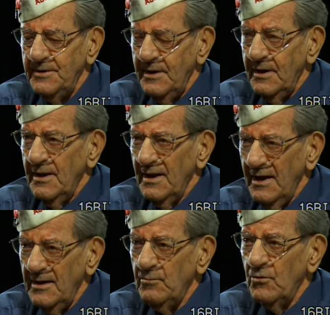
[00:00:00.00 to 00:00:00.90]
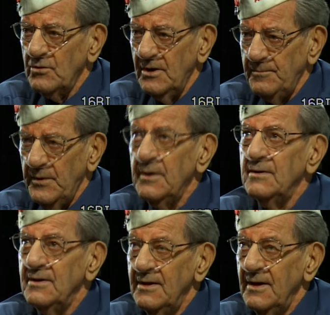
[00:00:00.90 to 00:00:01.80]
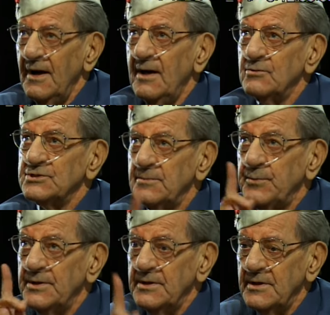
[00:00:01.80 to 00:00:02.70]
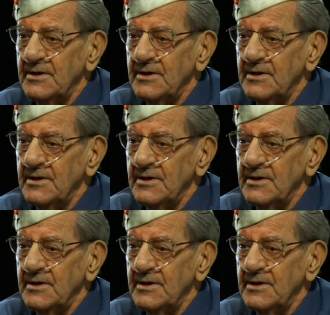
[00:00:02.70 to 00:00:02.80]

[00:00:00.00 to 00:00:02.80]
I woke up, uh, I was up in the air.